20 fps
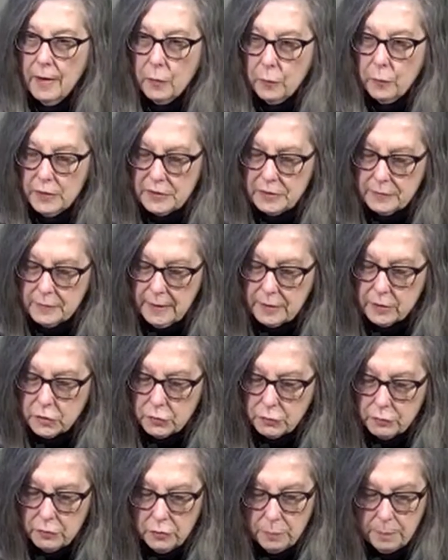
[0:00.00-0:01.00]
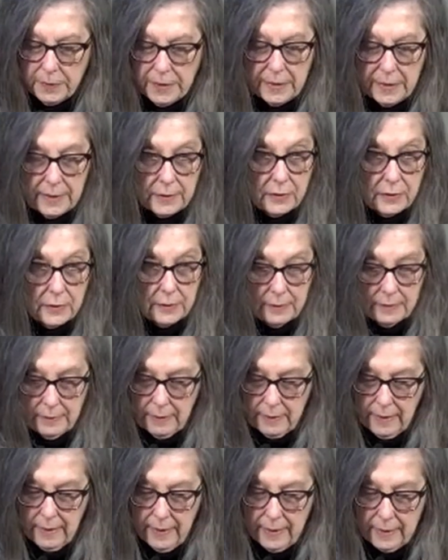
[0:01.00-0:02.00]
was that true peace
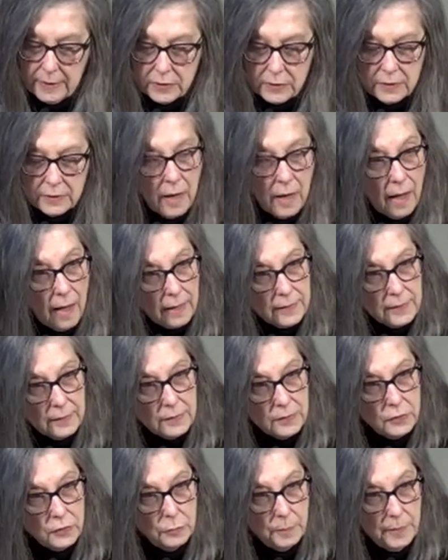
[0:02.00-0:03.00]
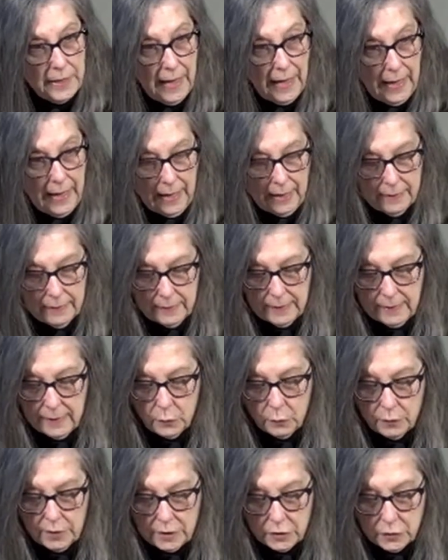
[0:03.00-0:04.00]
is not to be had in
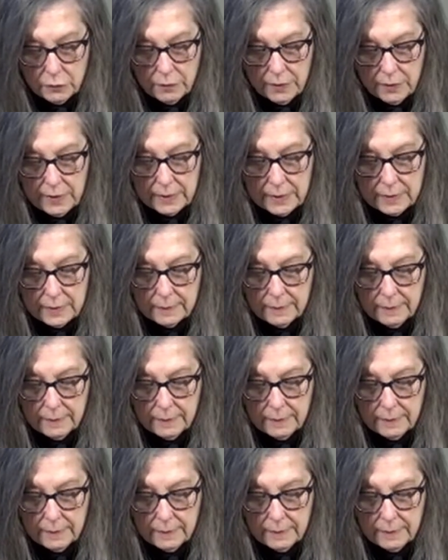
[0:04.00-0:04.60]
retreat,